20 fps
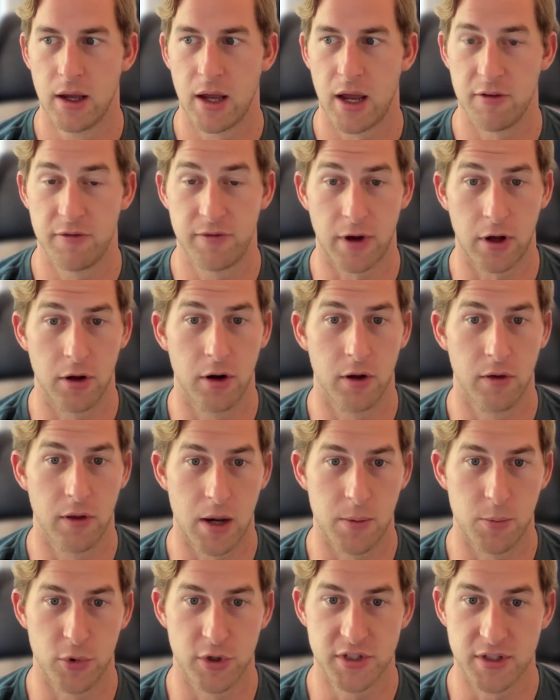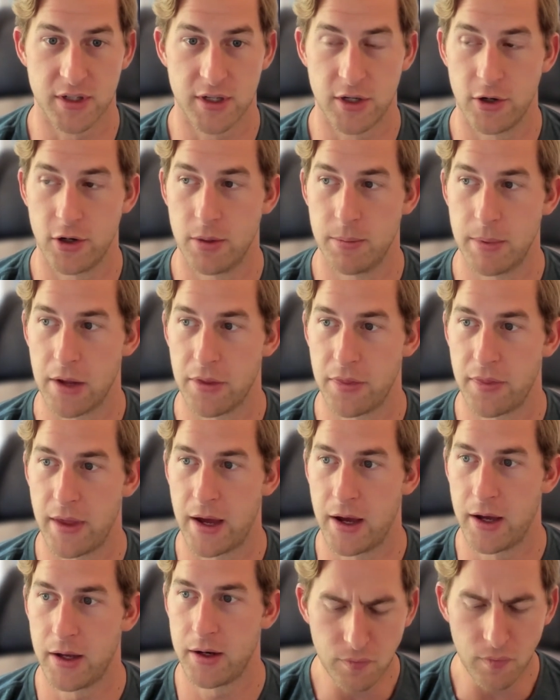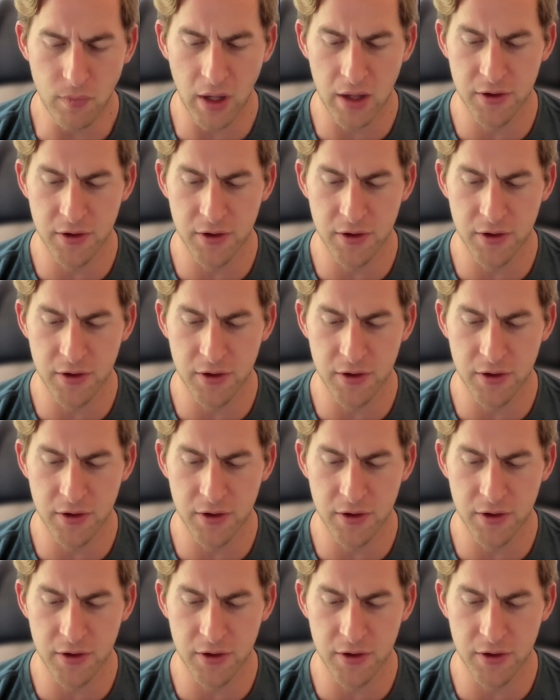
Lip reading: I felt a lot more secure about that.